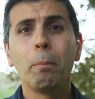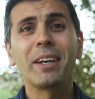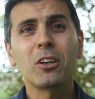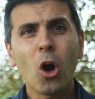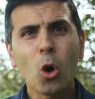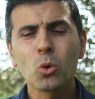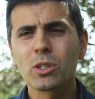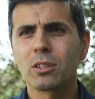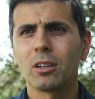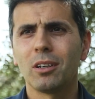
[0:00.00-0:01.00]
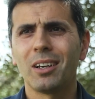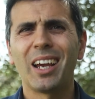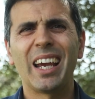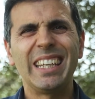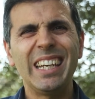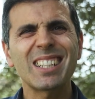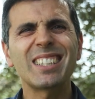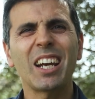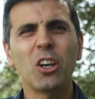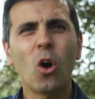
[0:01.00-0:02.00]
because
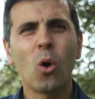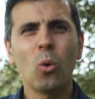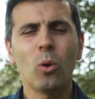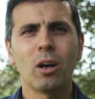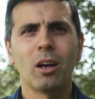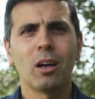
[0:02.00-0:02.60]
years ago